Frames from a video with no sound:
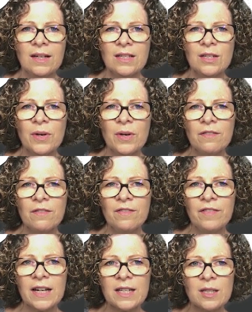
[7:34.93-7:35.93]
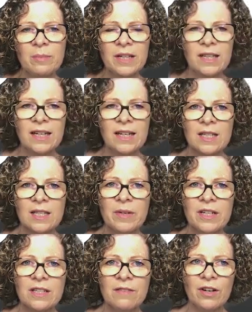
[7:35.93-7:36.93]
So while the flexibility
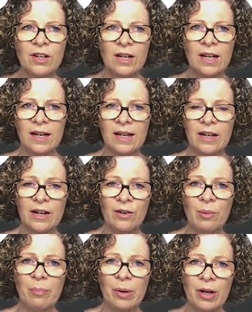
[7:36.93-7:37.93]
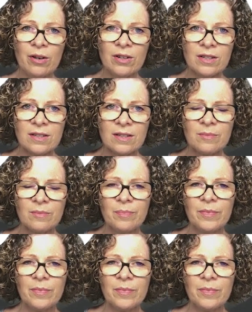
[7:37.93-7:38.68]
aspects of online are a bonus,